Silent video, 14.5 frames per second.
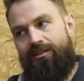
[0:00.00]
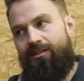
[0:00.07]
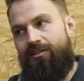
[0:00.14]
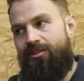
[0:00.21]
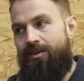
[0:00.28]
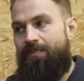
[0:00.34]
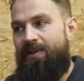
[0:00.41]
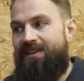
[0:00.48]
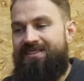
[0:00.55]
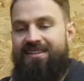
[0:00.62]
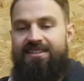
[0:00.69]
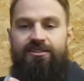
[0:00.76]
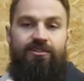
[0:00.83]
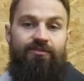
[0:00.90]
the
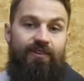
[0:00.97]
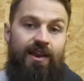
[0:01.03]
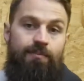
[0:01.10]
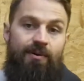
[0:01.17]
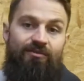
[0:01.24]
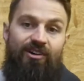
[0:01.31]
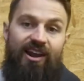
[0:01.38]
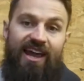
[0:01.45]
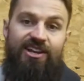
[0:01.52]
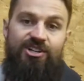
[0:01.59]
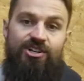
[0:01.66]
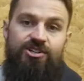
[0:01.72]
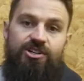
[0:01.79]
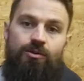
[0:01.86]
ability to develop a
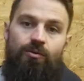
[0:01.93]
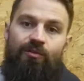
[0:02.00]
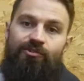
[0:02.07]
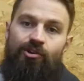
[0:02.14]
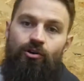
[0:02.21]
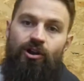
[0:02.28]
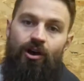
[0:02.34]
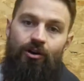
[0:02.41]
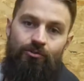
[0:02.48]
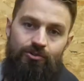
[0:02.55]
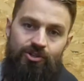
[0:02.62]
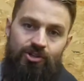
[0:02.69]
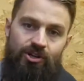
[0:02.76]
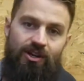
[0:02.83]
relationship with your
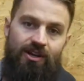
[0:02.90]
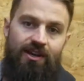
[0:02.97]
coach